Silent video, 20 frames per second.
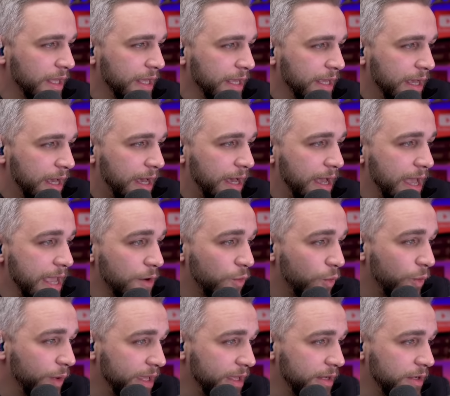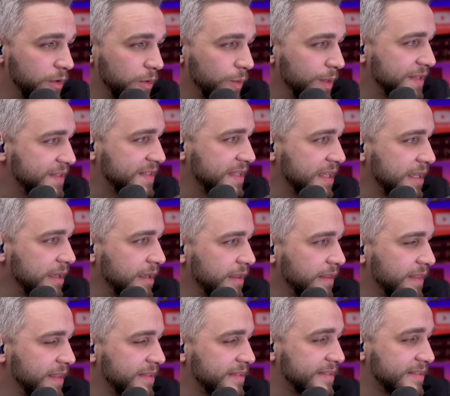And when we see
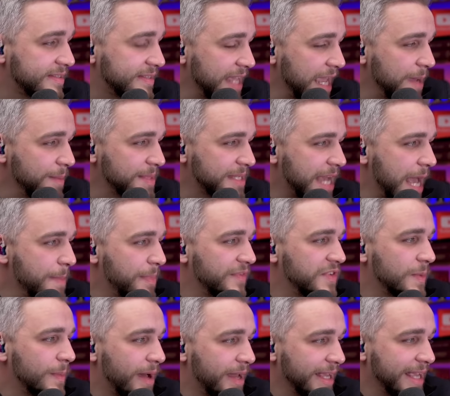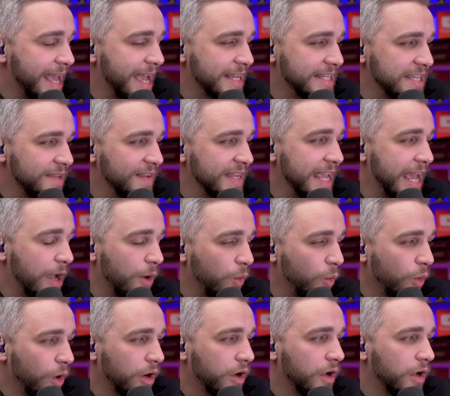this same type of demonic activity at
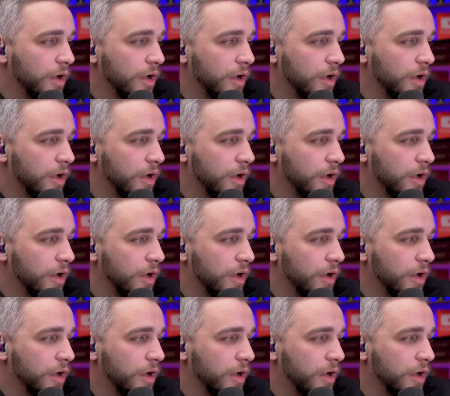work